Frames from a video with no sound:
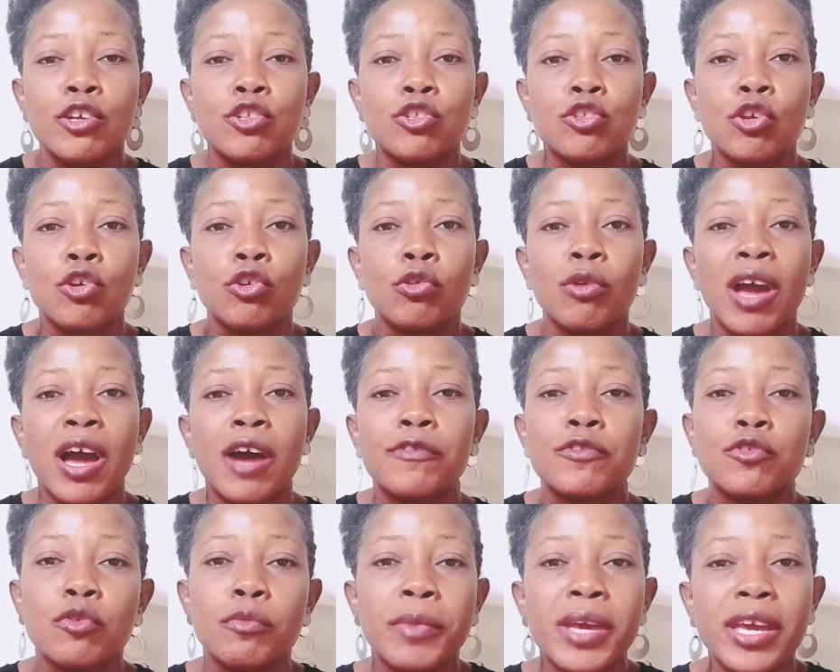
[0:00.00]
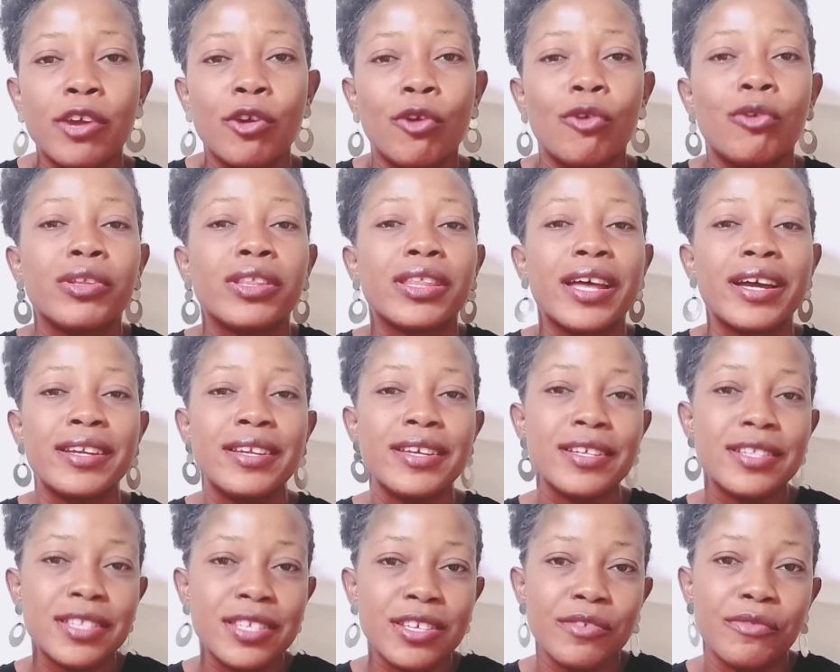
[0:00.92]
So you have to make
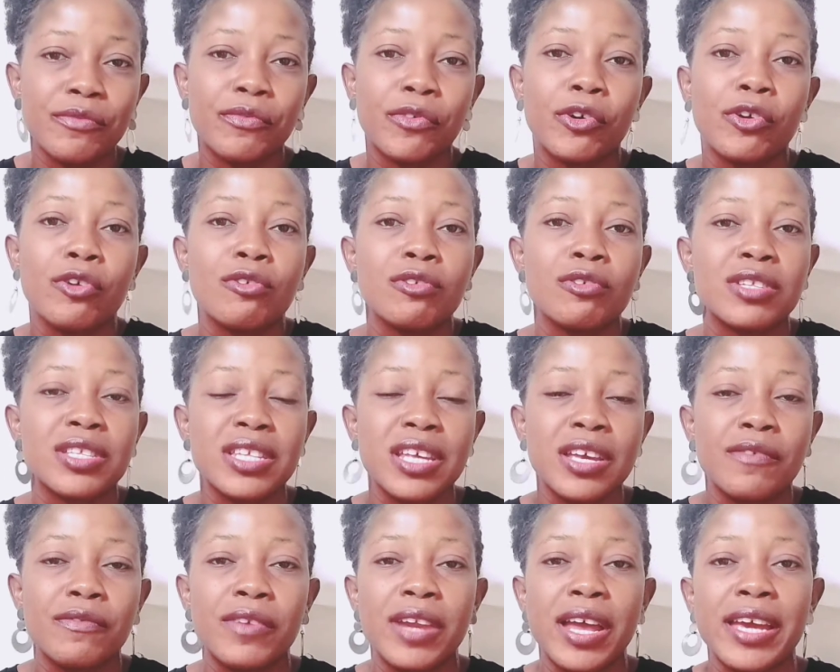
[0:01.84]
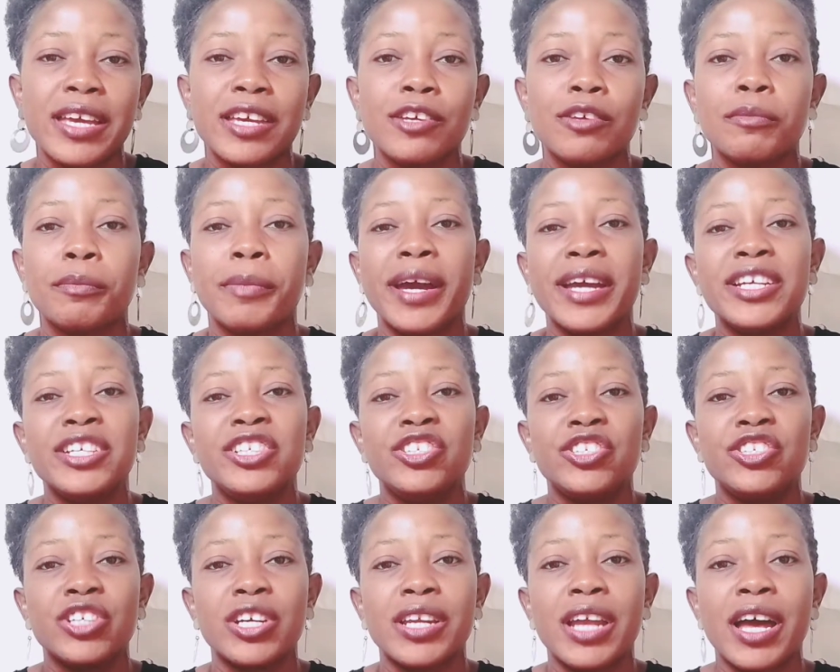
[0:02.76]
alternative for yourself, like
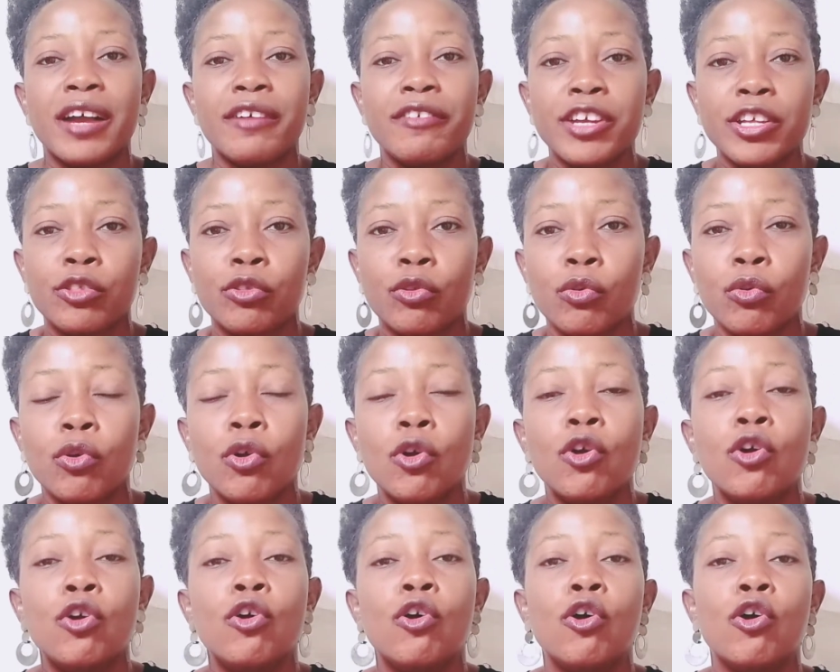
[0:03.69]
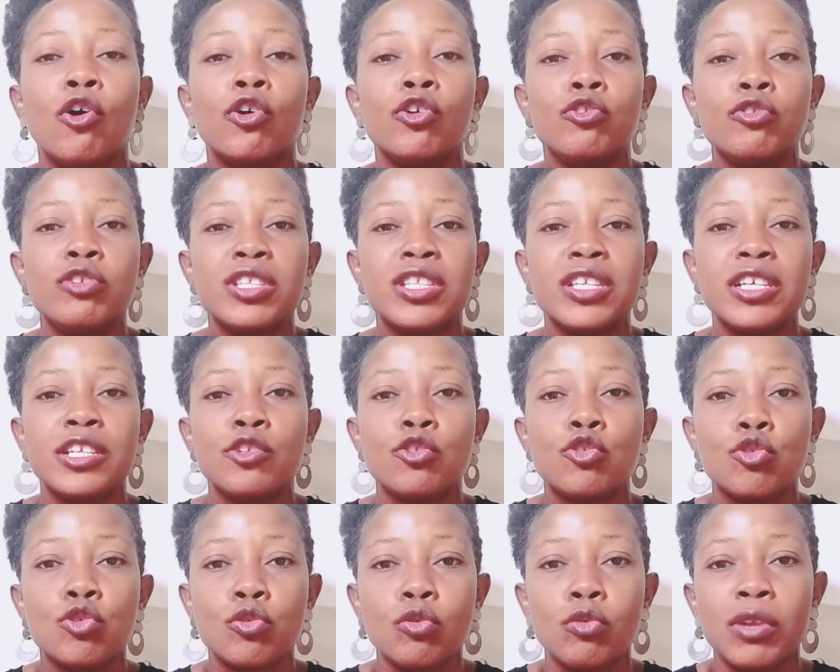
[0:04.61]
buying generator or using
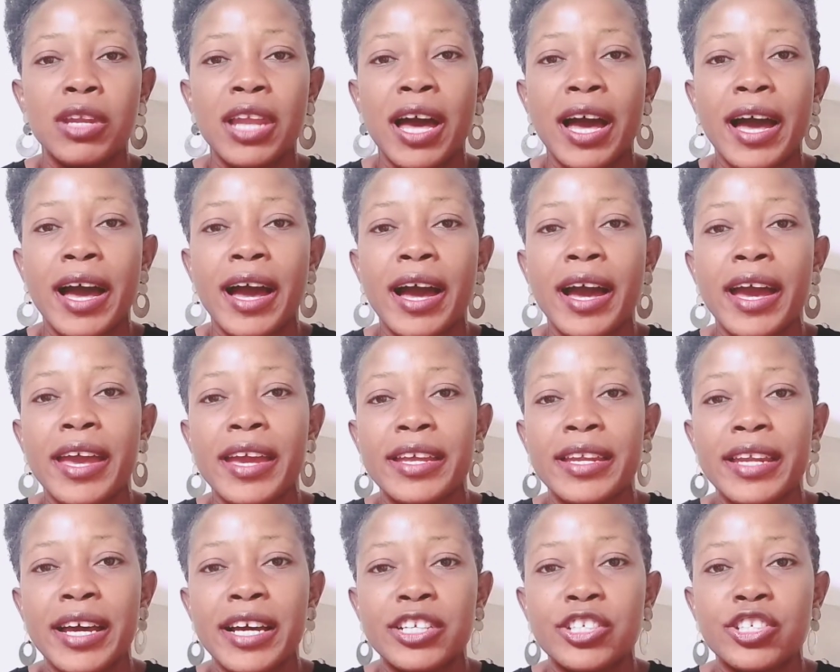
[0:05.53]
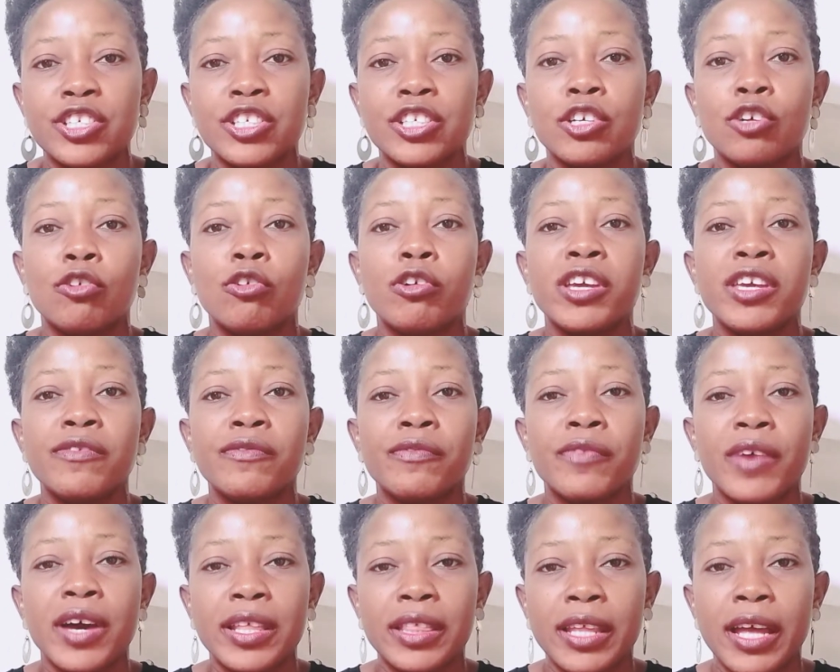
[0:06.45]
solar energy or
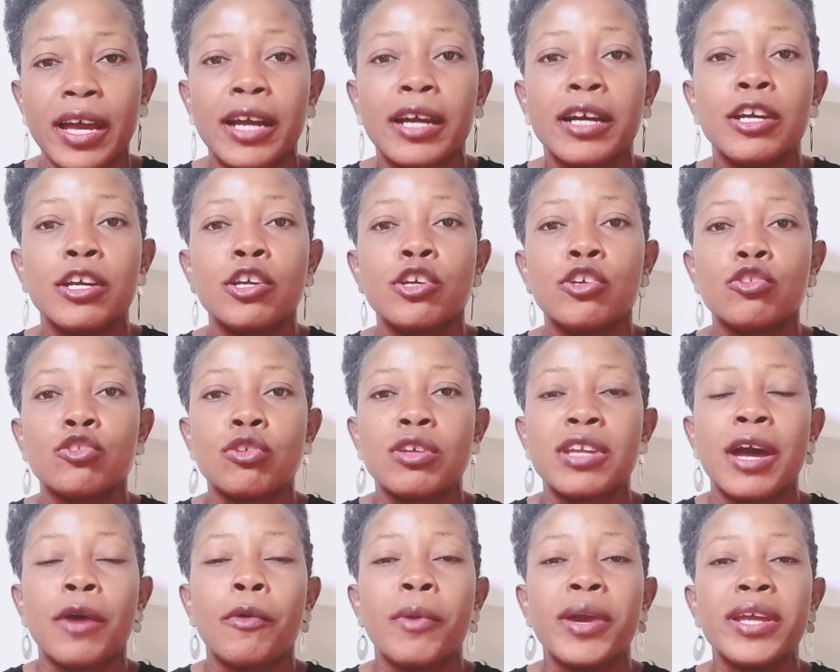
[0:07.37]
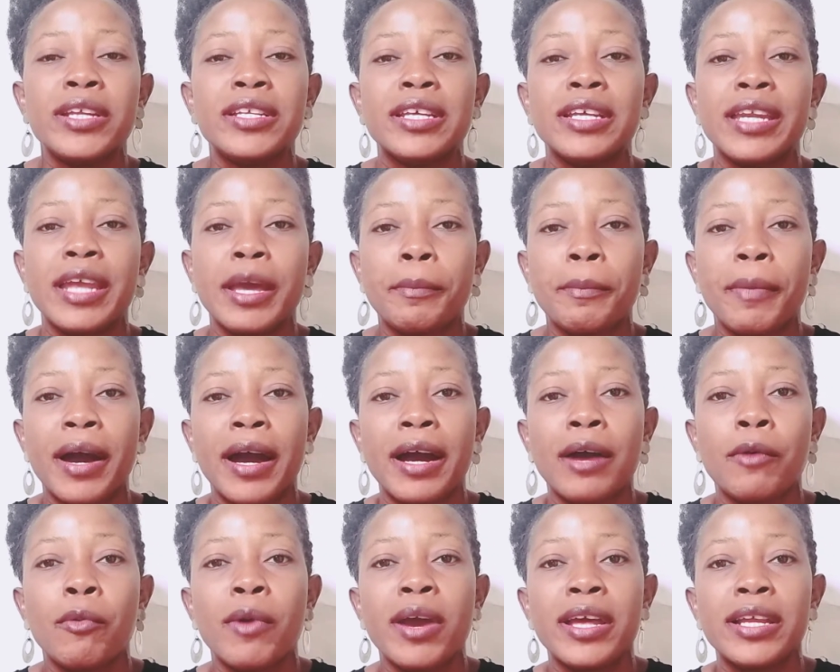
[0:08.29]
inverter, so that when the
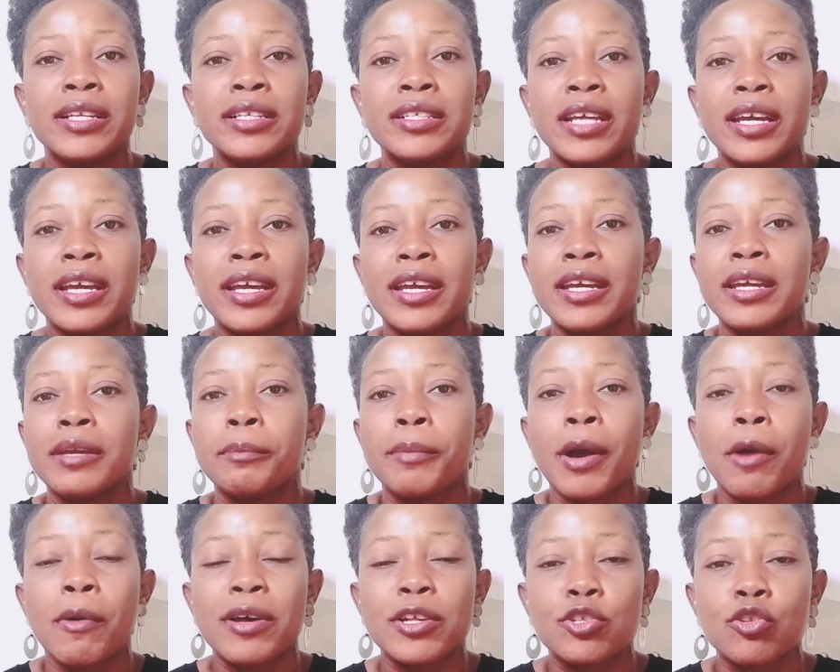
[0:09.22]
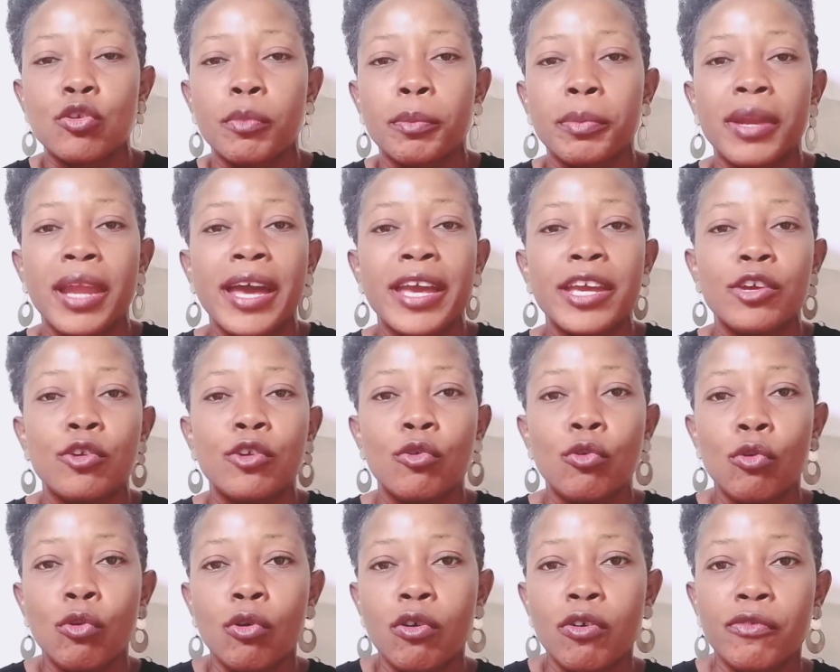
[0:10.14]
NEPA, power supply
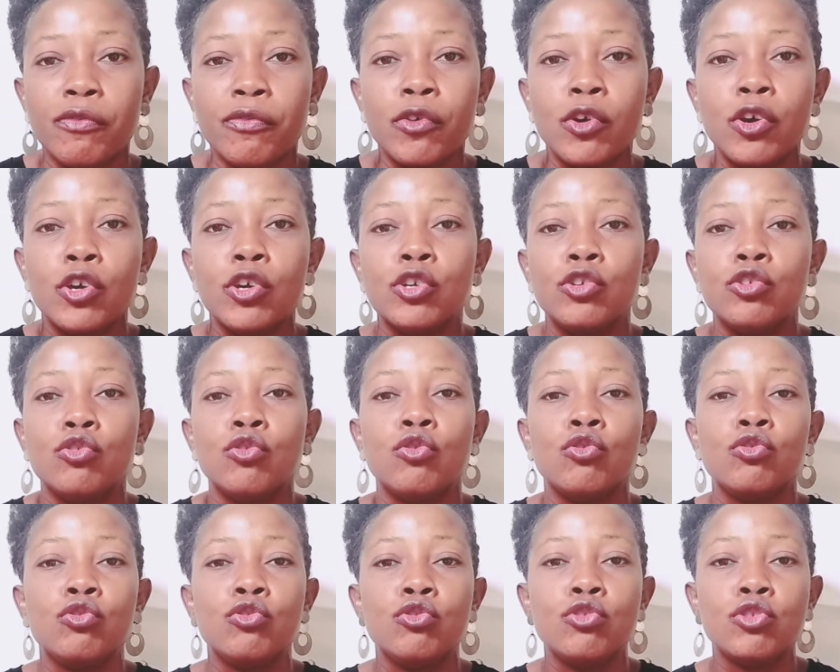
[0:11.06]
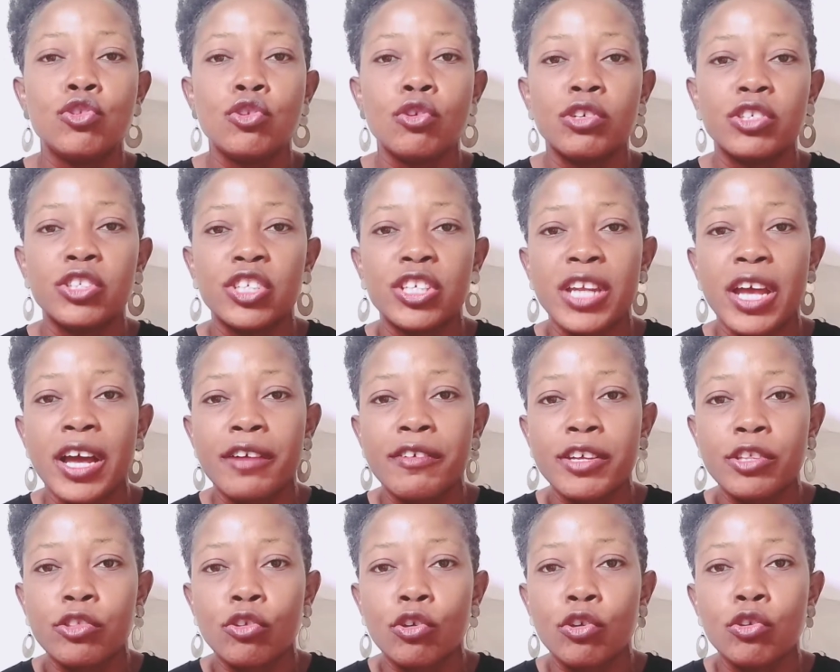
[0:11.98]
go off, you use your
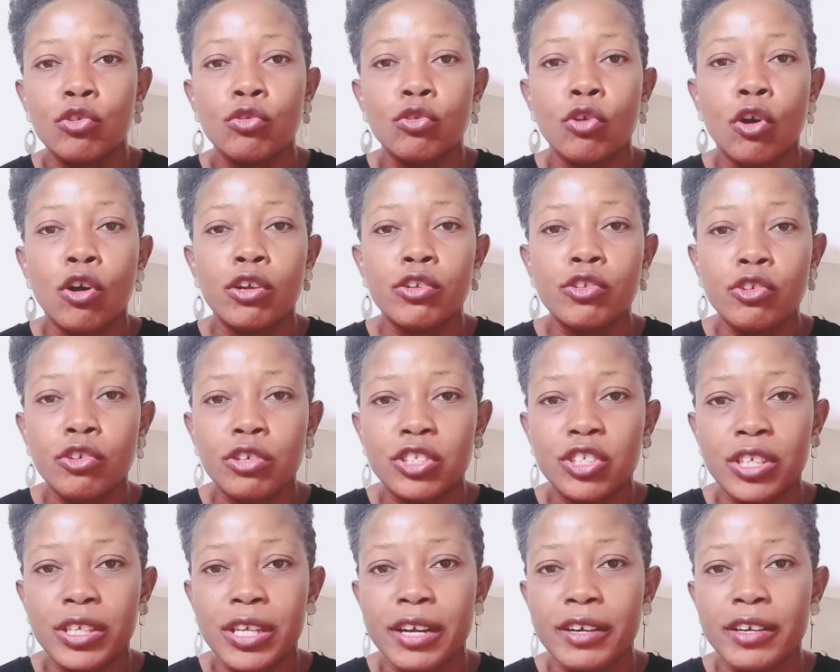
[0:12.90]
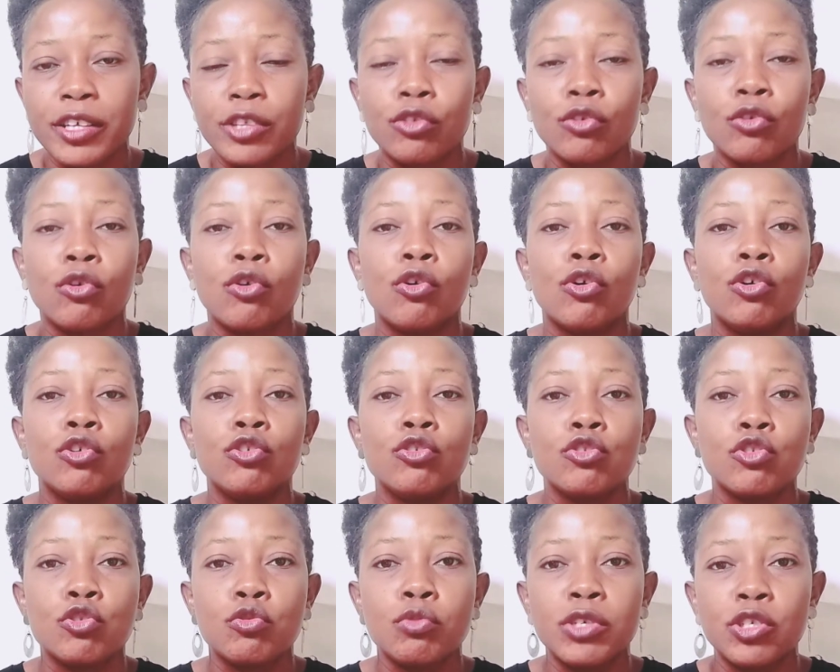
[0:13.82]
generator, you on your generator, or
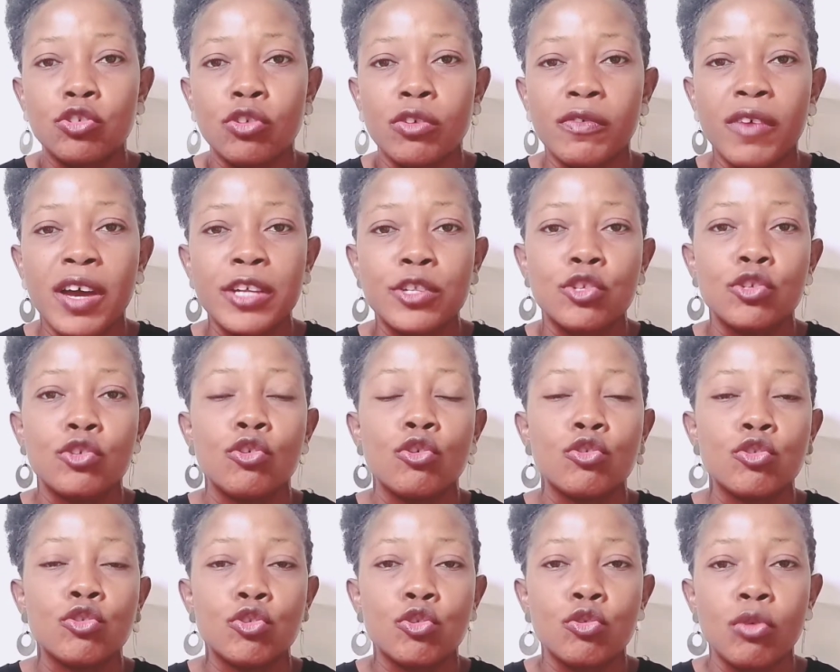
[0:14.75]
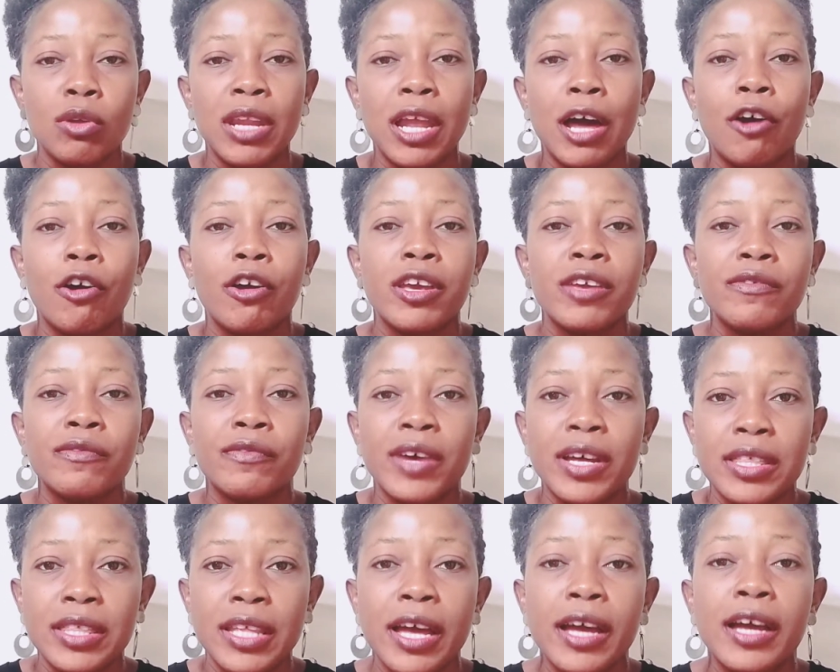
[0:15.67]
you switch over to your solar or
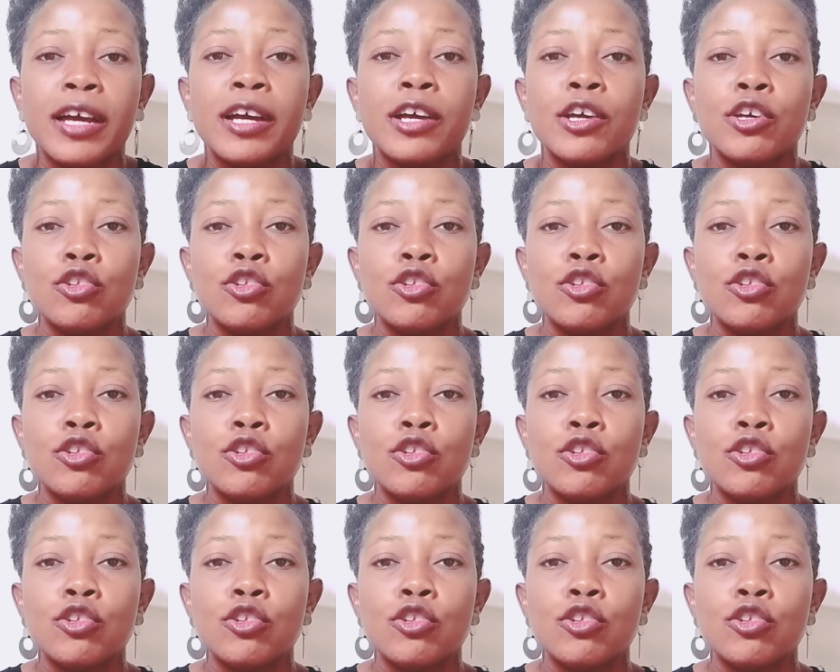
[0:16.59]
inverter